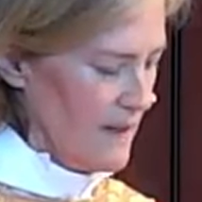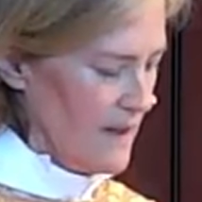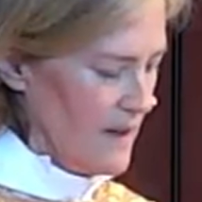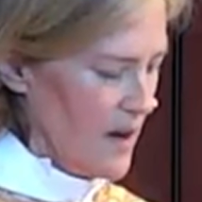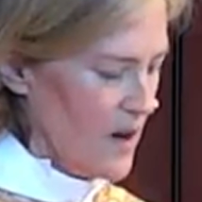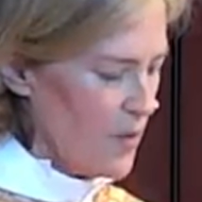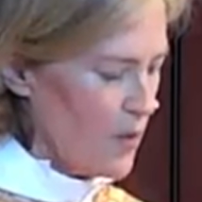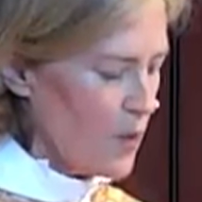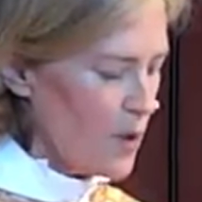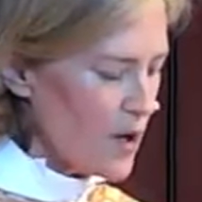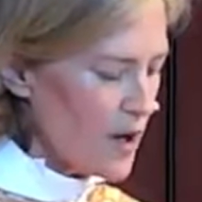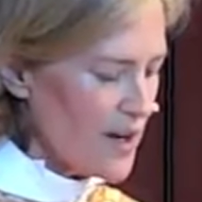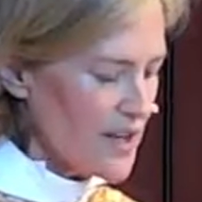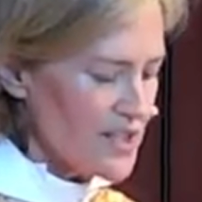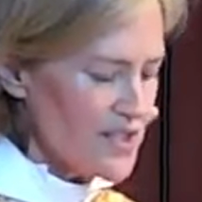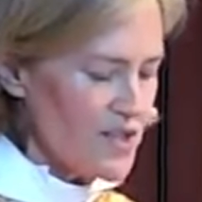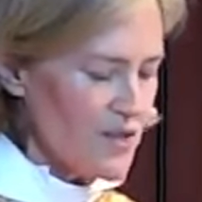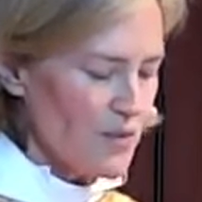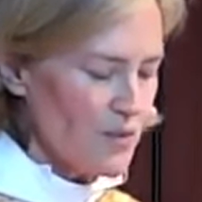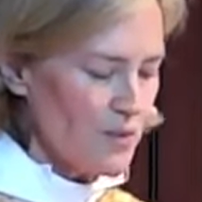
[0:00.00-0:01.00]
Our work
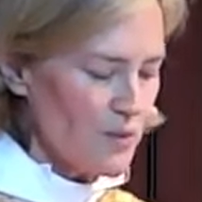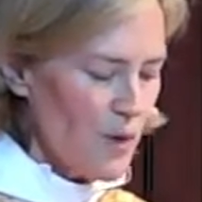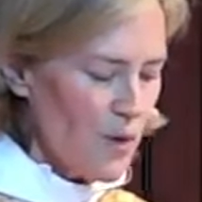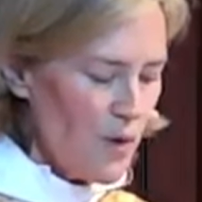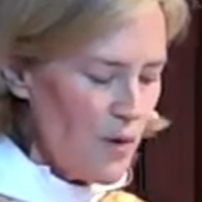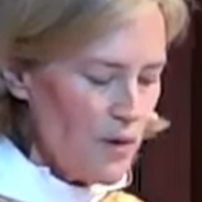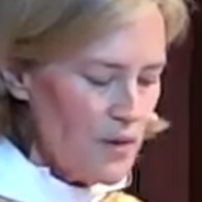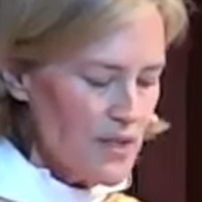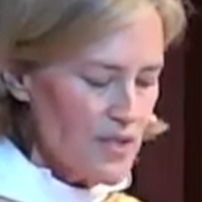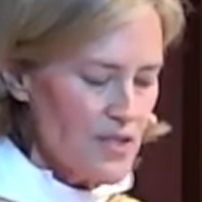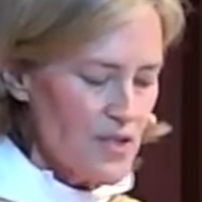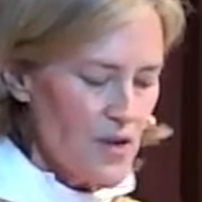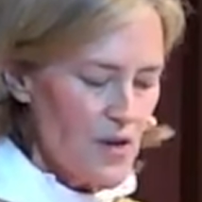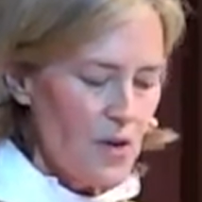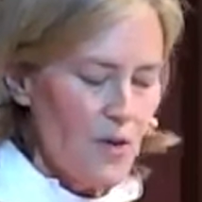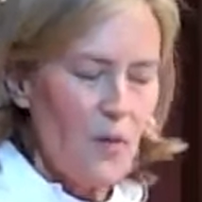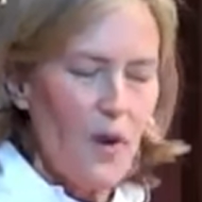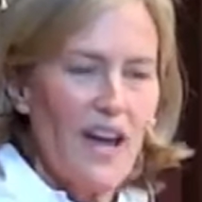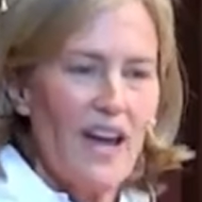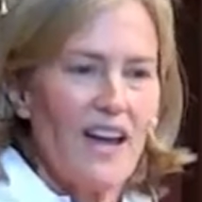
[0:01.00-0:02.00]
is to roll the
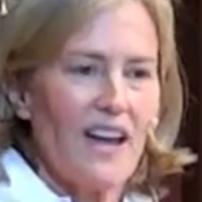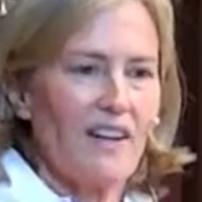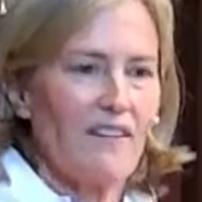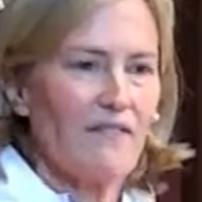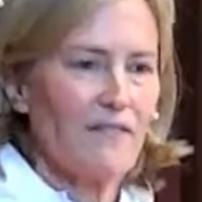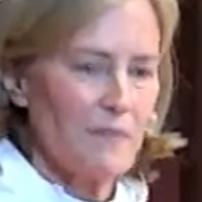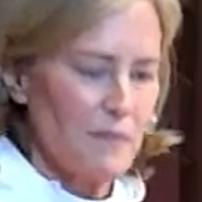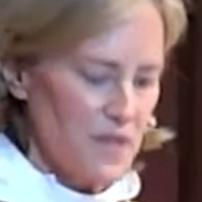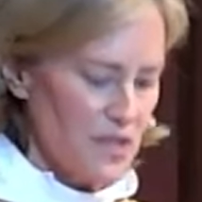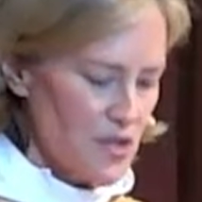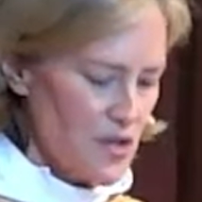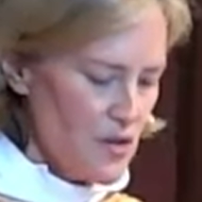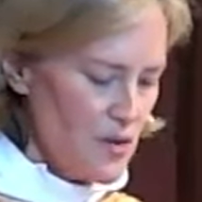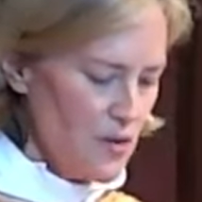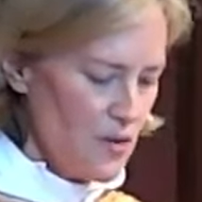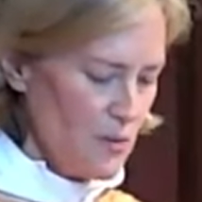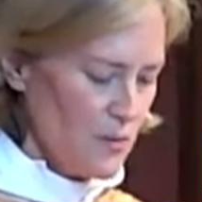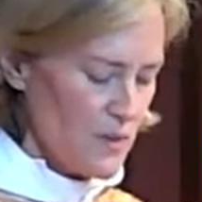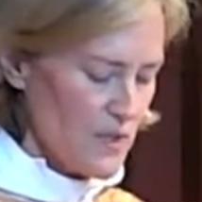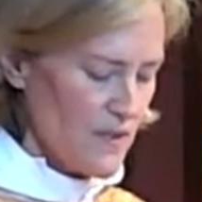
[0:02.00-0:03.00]
stone away from the
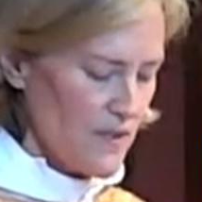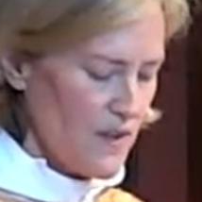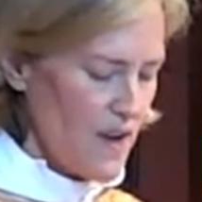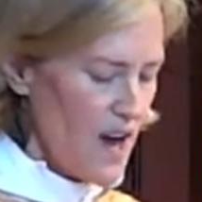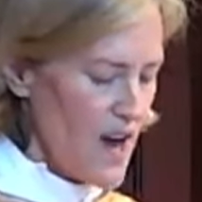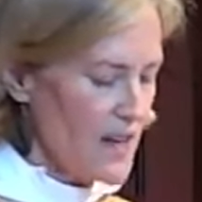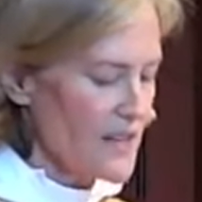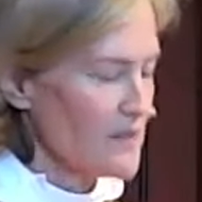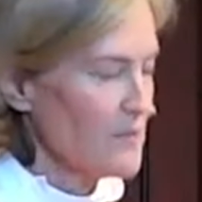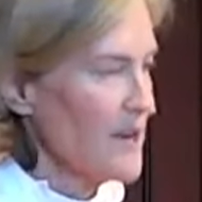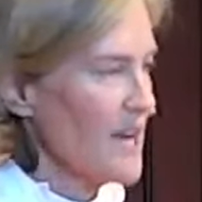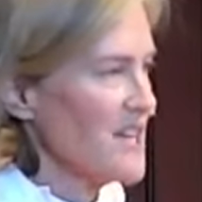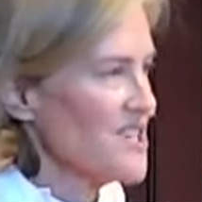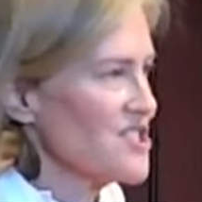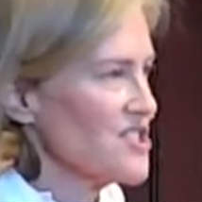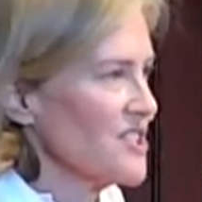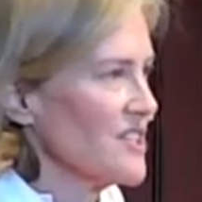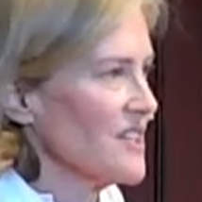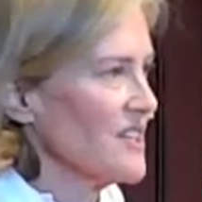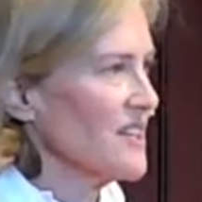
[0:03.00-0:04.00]
tombs of
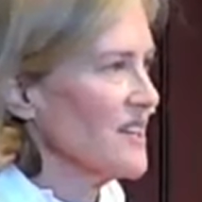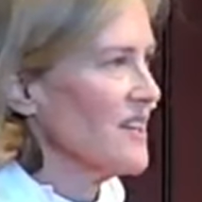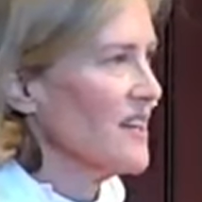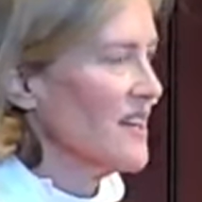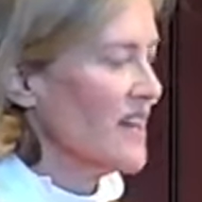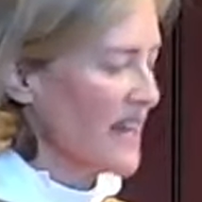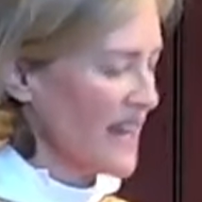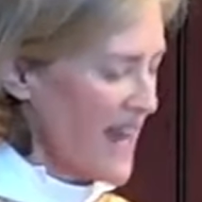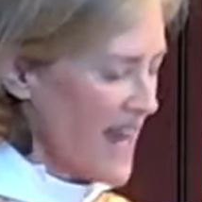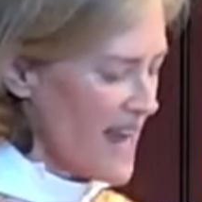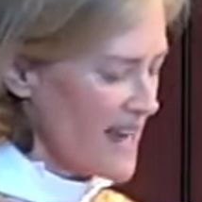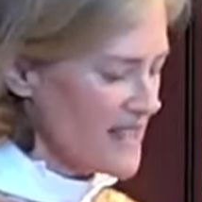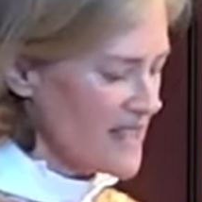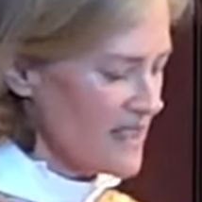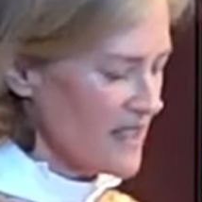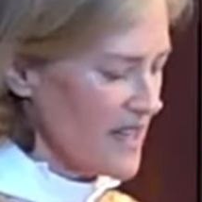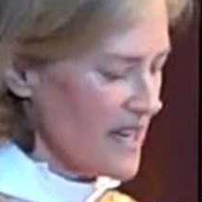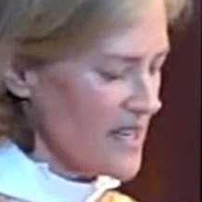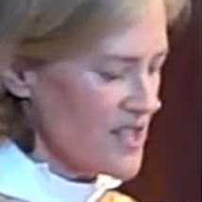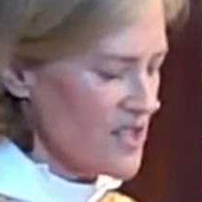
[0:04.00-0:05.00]
condemnation and
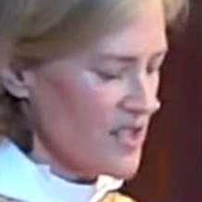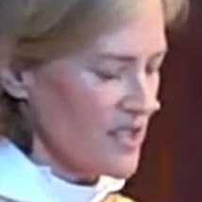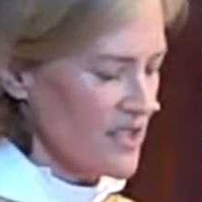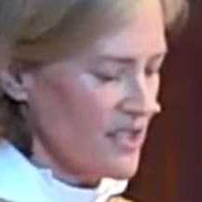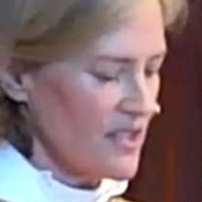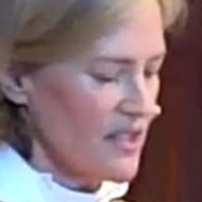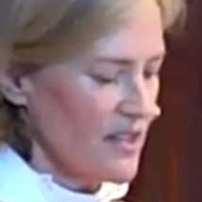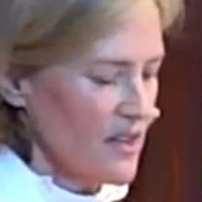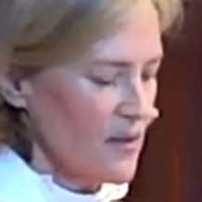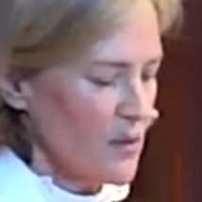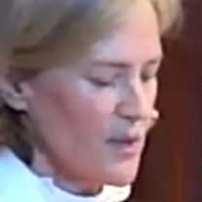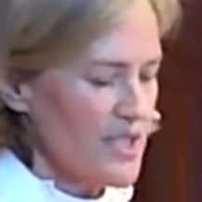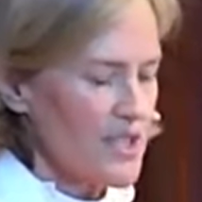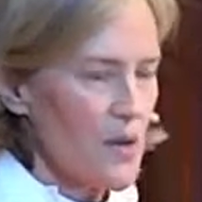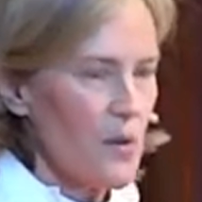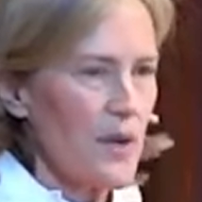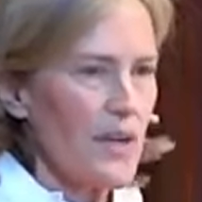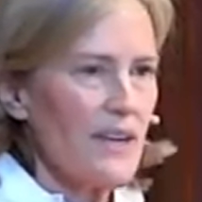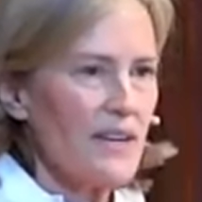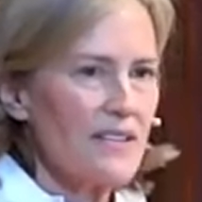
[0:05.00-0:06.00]
cancellation we
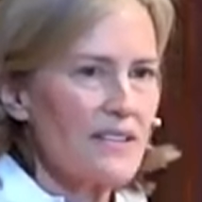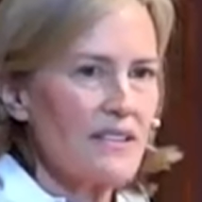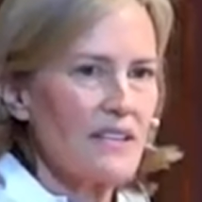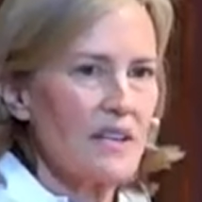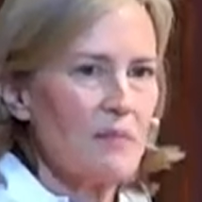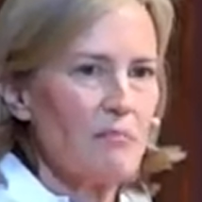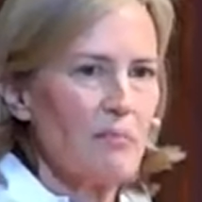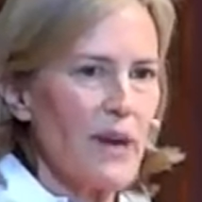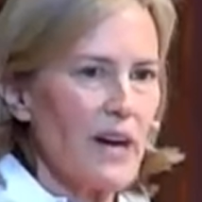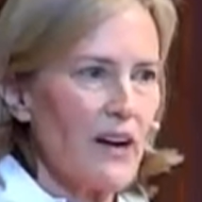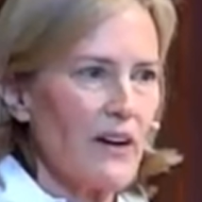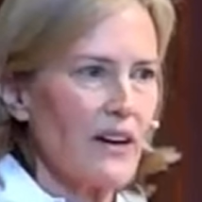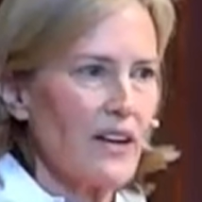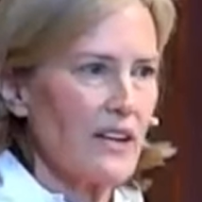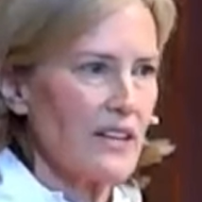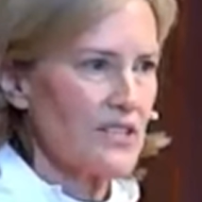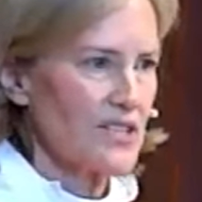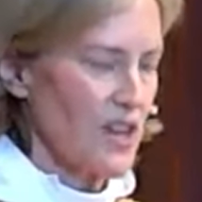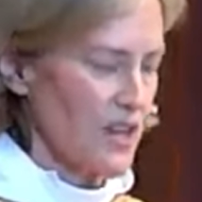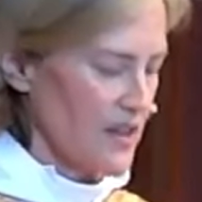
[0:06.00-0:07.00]
so easily
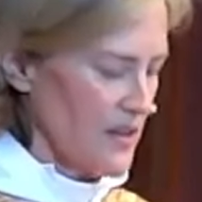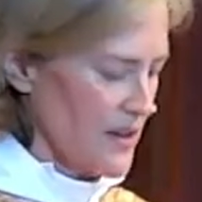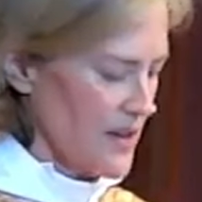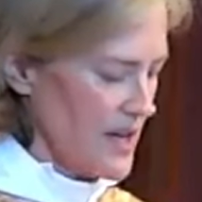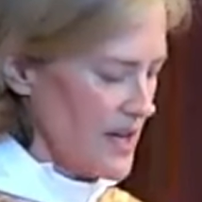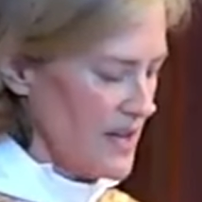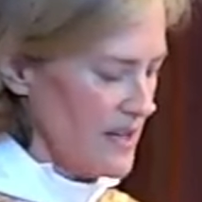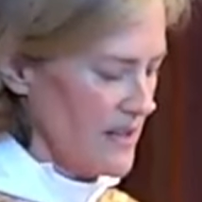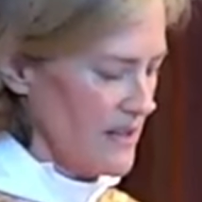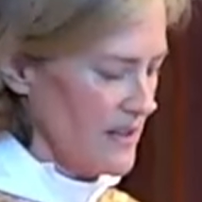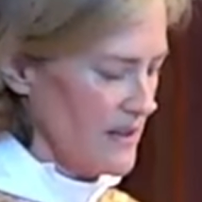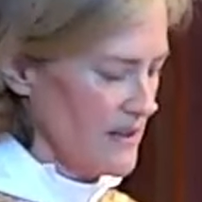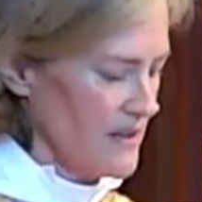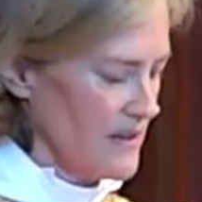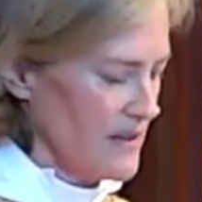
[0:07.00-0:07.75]
bury each other in.